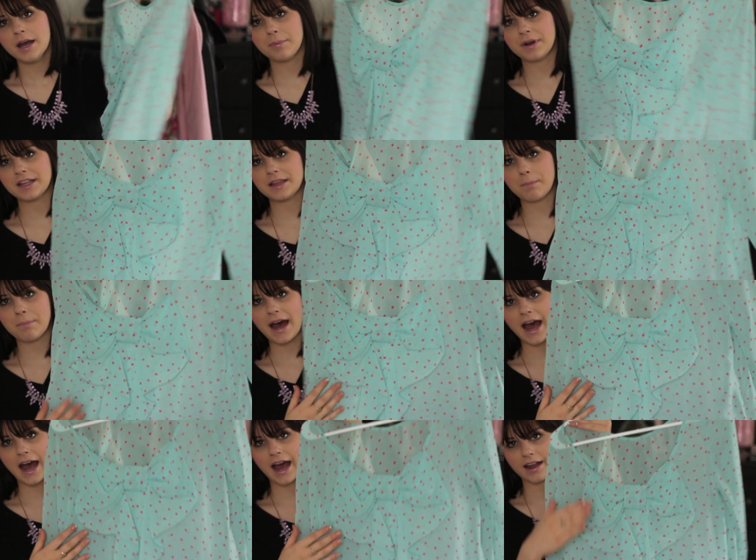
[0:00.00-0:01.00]
But in the
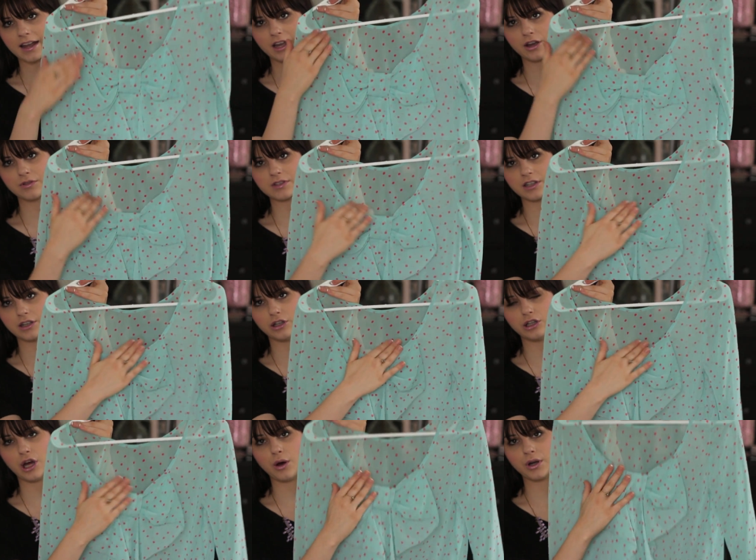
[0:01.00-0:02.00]
back, it goes a
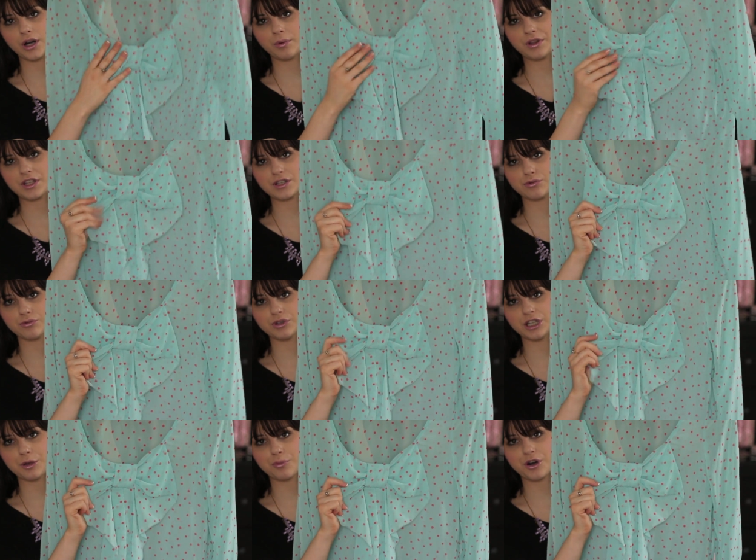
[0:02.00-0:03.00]
little lower with this
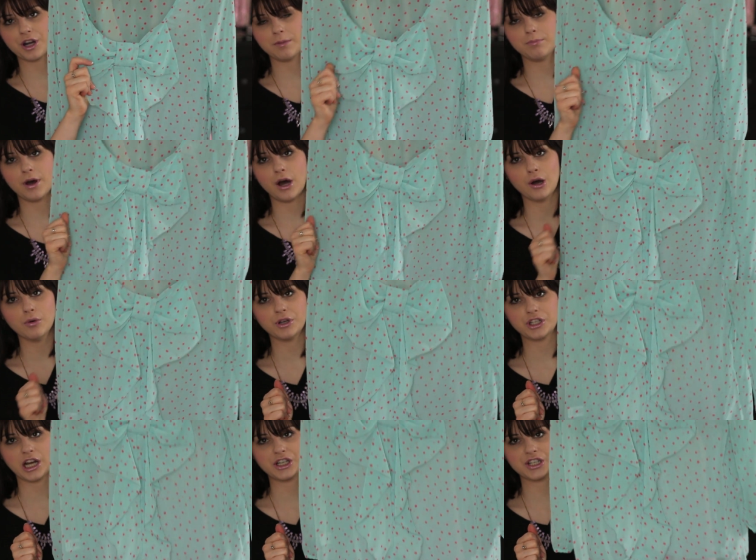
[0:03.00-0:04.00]
really pretty bow,
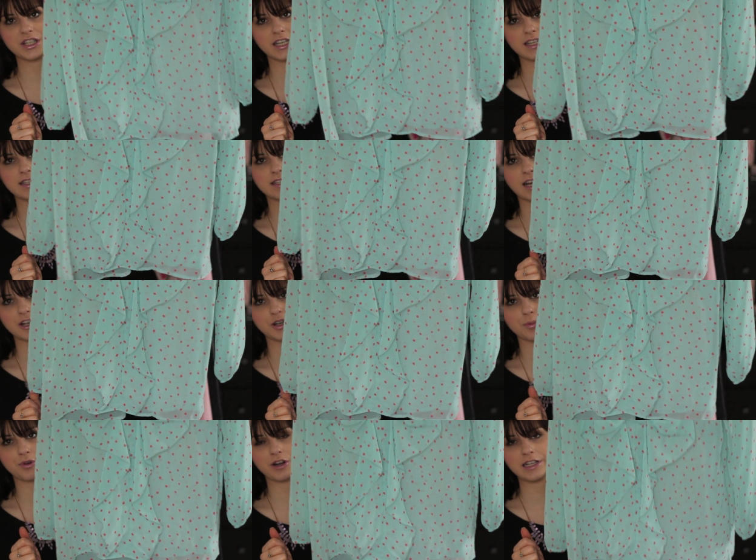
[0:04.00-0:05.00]
which I just think is such
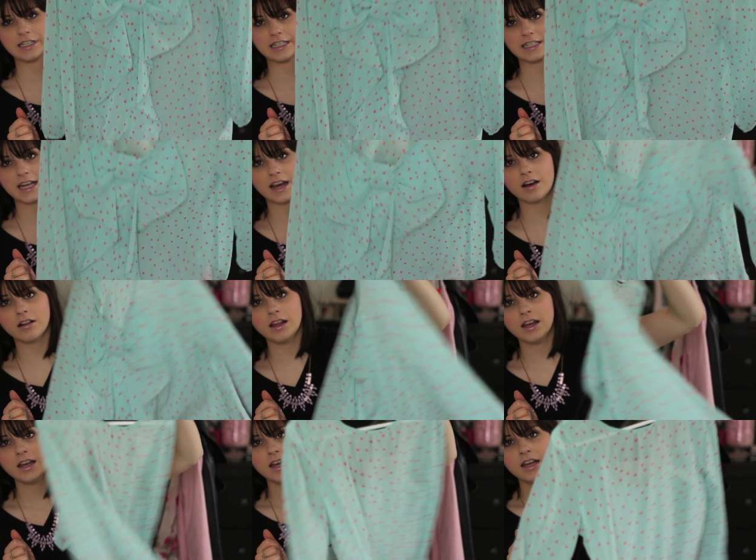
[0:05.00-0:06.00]
a pretty detail.
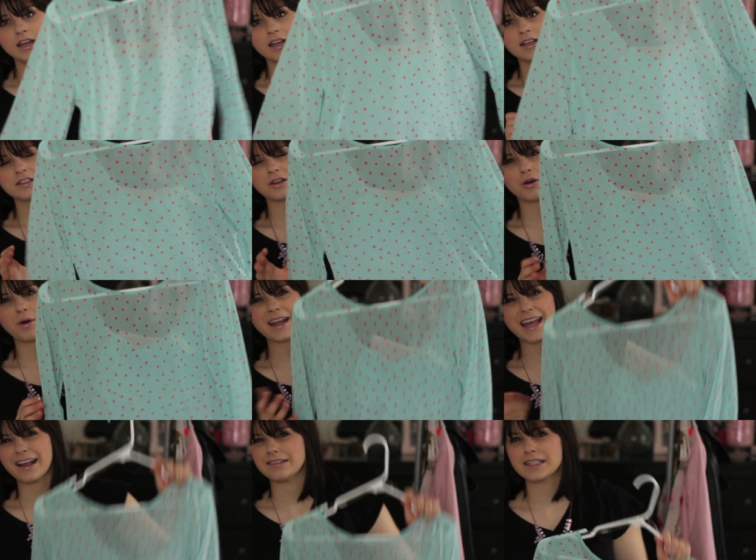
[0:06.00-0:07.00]
So
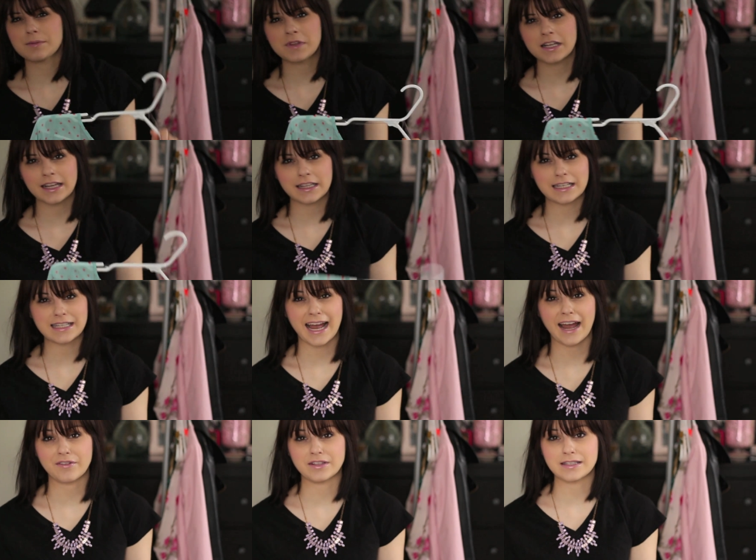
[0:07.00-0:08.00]
again, something like this I
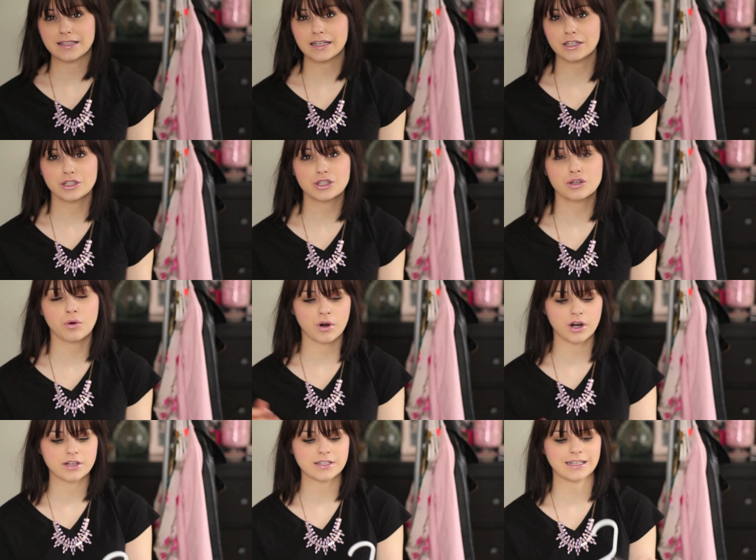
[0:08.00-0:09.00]
haven't seen in
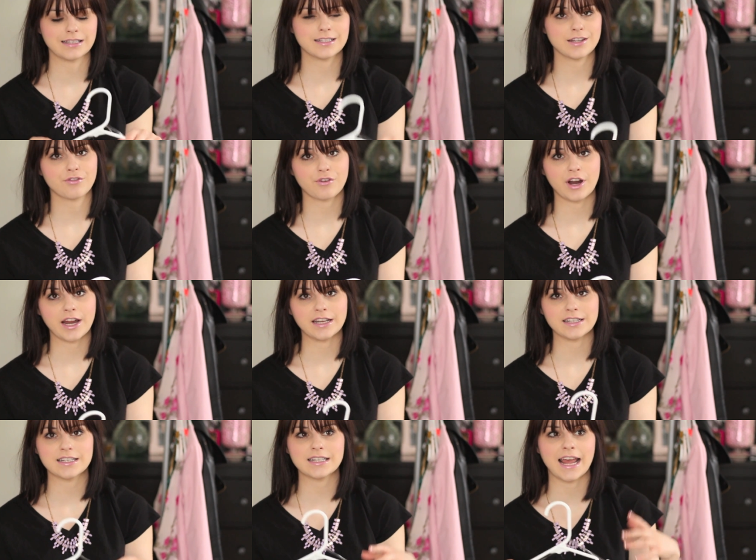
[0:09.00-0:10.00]
stores, it's
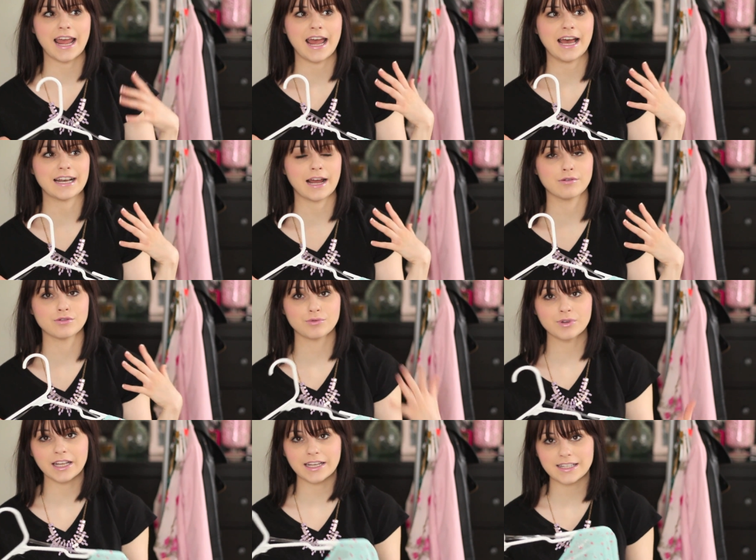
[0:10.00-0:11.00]
different, and I was
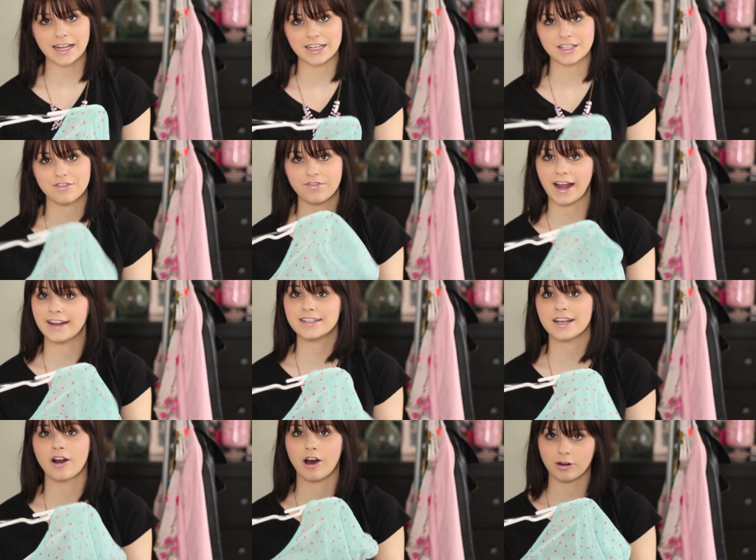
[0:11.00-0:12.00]
really excited to find
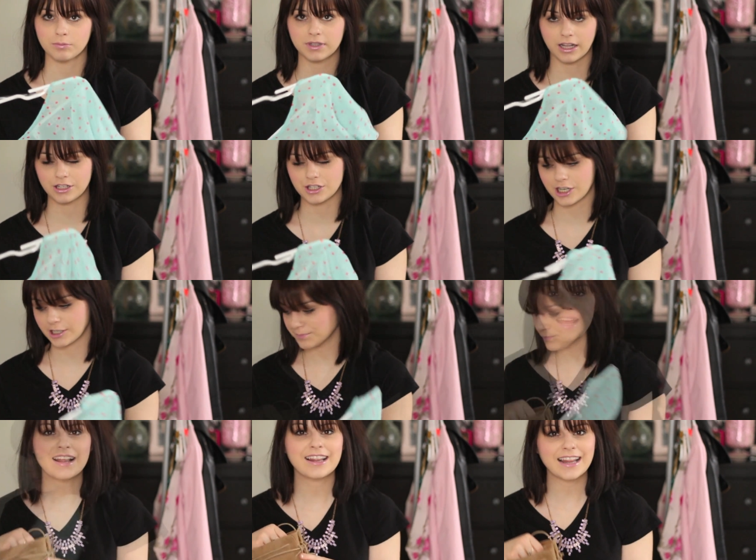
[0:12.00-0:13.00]
it on Plunder.
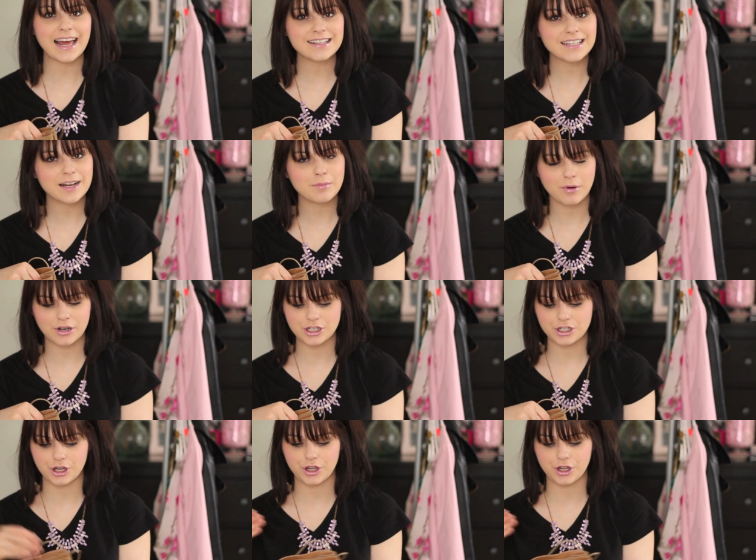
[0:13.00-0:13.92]
And the last item I wanted to show